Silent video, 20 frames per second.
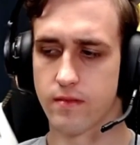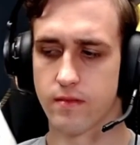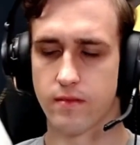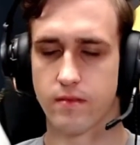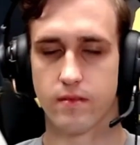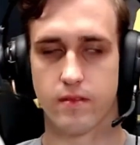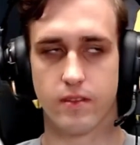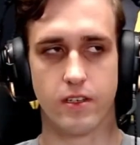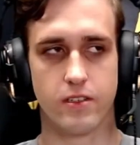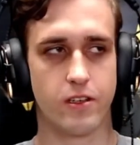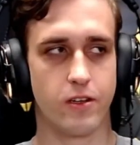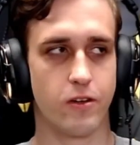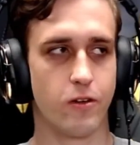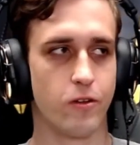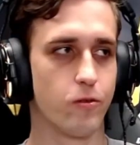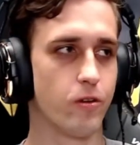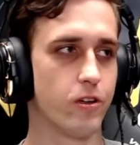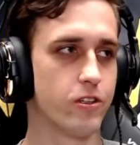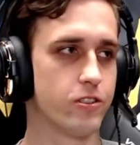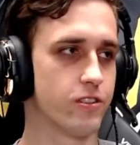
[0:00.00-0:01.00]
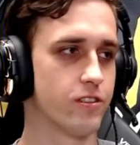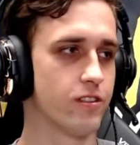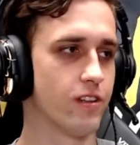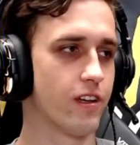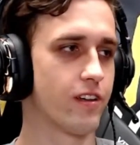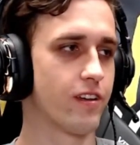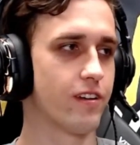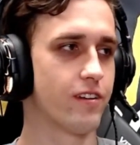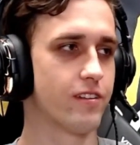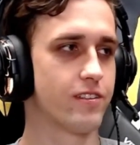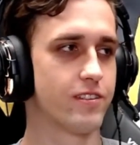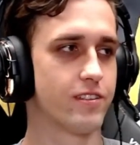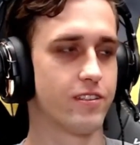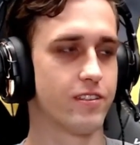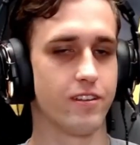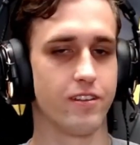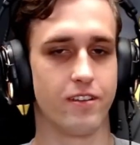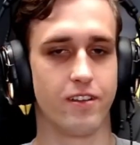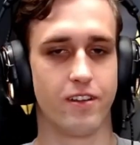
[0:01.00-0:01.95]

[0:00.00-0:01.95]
it's a good question. Like, it's